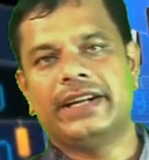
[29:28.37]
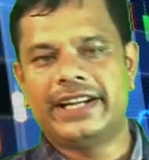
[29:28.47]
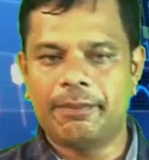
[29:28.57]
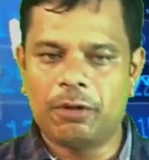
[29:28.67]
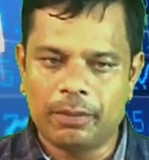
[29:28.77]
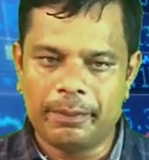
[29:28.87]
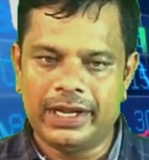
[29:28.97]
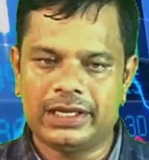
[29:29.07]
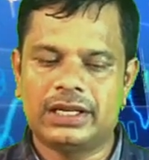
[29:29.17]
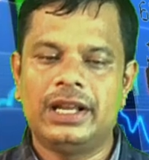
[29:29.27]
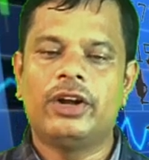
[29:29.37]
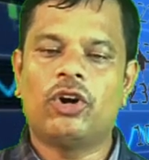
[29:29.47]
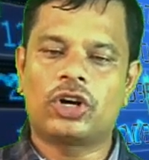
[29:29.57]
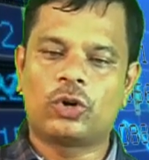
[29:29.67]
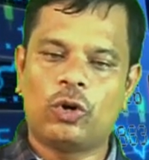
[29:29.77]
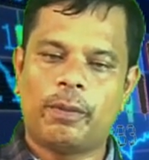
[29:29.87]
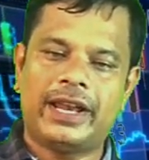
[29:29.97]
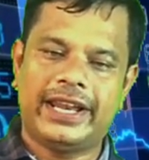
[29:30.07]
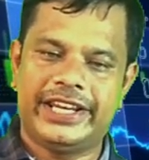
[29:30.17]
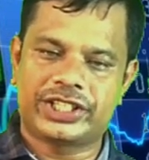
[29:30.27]
development or
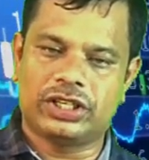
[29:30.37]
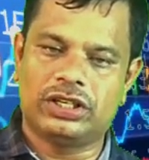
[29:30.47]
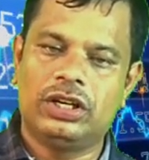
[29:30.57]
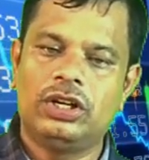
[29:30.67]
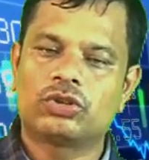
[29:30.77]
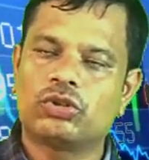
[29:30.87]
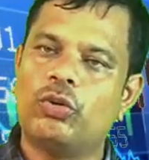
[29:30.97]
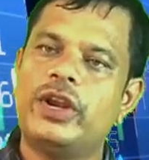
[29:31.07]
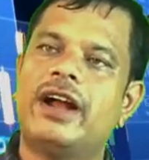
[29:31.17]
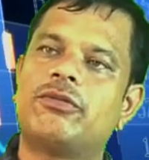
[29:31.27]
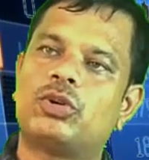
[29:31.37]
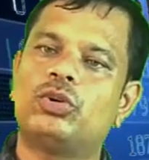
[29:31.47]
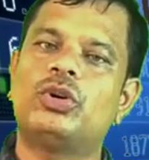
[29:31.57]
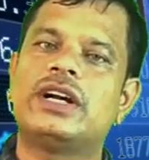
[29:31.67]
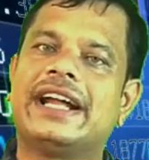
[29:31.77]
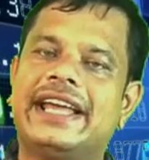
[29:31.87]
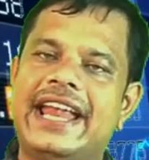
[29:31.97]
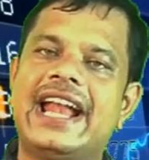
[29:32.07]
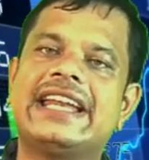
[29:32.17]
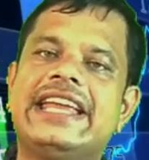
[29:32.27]
globalization, so we have to
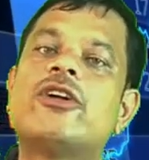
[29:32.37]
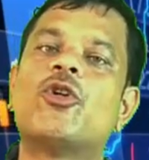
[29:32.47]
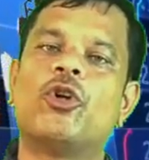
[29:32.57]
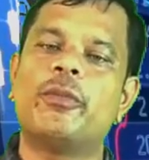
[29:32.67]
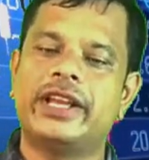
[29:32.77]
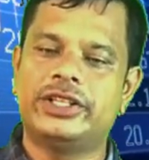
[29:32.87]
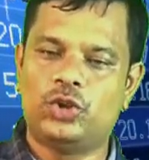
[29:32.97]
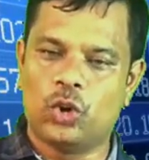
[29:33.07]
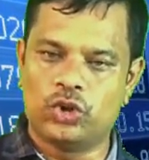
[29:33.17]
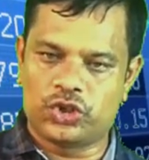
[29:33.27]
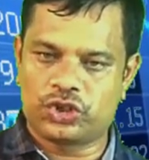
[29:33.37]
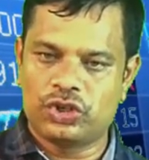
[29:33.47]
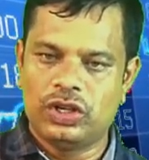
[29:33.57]
create economic zones,